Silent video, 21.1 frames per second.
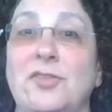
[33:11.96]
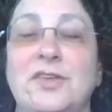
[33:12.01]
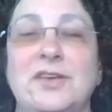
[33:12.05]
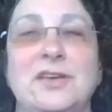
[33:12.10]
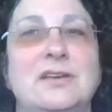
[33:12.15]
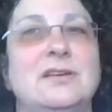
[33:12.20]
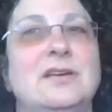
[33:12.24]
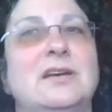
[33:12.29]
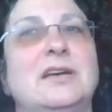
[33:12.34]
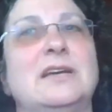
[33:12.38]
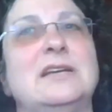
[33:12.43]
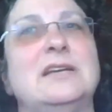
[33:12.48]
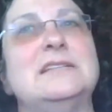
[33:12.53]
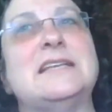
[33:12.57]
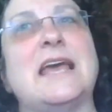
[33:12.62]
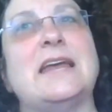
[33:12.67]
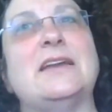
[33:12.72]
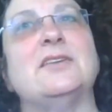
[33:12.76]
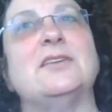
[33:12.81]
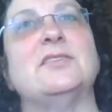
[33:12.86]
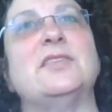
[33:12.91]
the
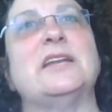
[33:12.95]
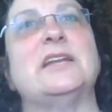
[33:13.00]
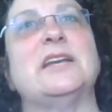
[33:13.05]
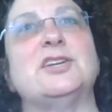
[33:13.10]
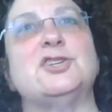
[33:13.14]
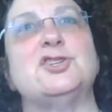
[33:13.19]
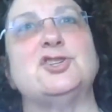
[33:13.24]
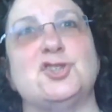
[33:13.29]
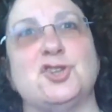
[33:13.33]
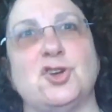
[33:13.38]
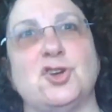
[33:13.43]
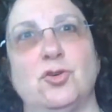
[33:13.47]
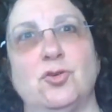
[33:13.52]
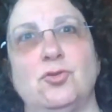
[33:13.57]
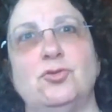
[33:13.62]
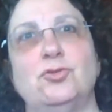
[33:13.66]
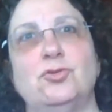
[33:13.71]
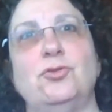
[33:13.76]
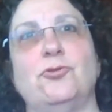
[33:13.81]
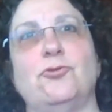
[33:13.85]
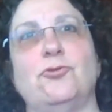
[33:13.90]
data that I
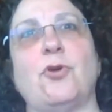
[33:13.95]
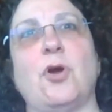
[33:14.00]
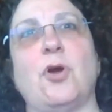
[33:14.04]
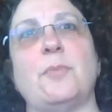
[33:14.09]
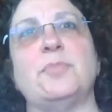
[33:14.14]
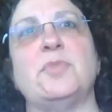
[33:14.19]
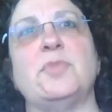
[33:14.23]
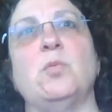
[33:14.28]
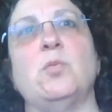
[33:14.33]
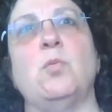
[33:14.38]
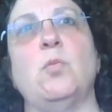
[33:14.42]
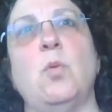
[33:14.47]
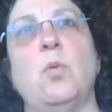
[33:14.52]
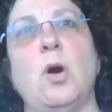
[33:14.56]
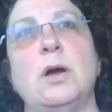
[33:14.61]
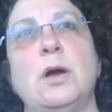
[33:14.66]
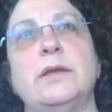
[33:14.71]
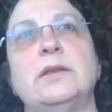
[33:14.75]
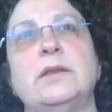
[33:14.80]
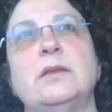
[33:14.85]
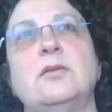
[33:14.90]
showed from
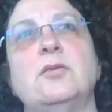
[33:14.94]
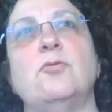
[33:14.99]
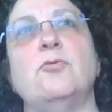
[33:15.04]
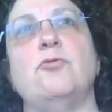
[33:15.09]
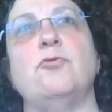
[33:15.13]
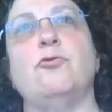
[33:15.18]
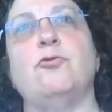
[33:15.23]
the